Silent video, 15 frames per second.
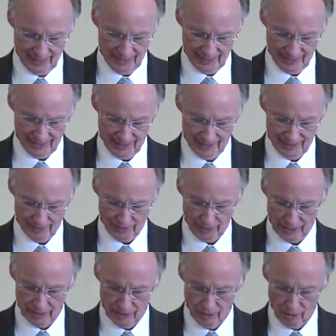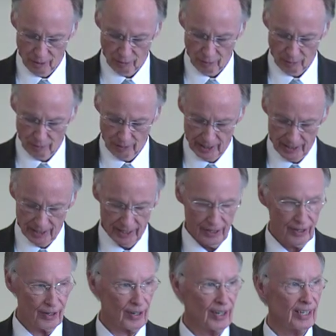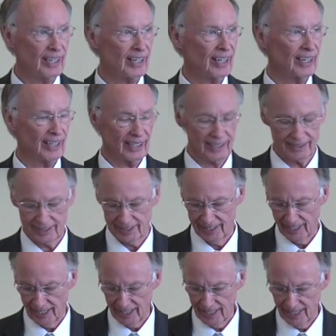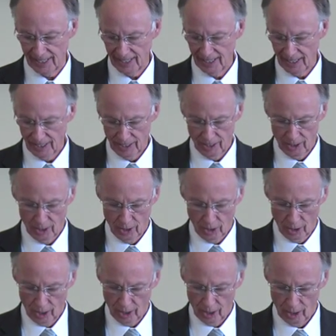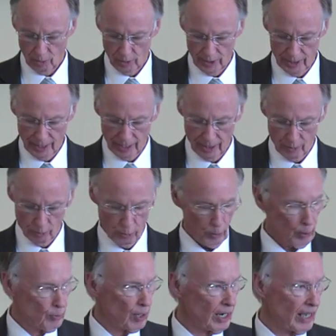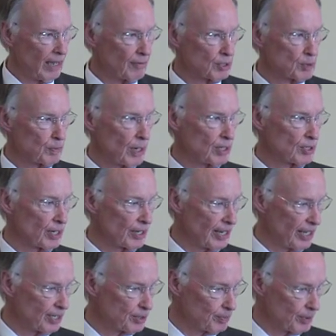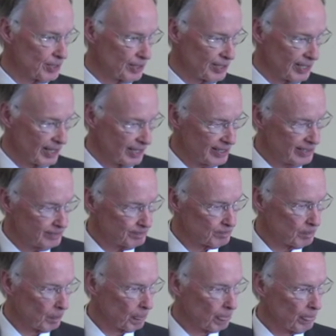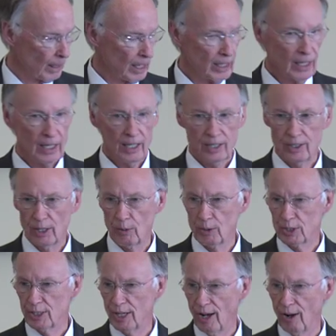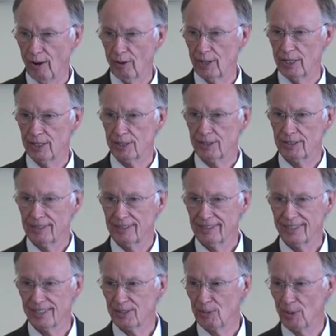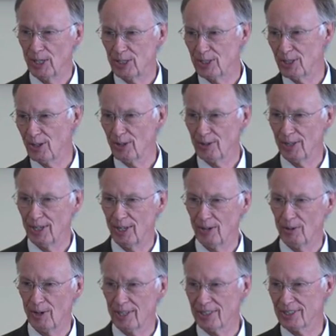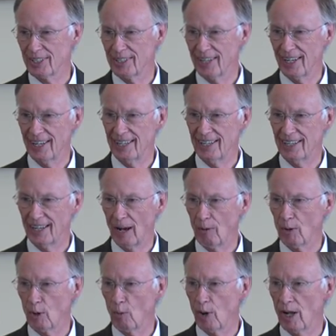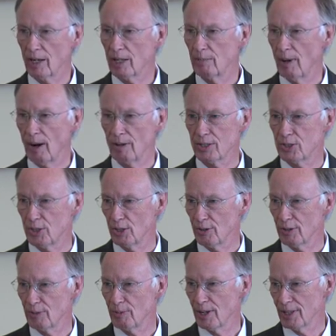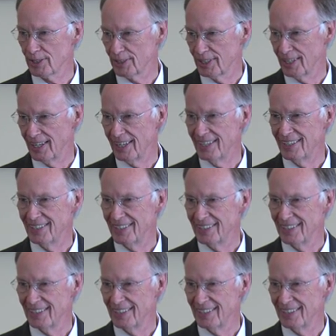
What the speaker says: Thank you all for being here. Today, we really have a special announcement today. You know, we see all these sweet children here with us today, and I want to welcome all the children with us today,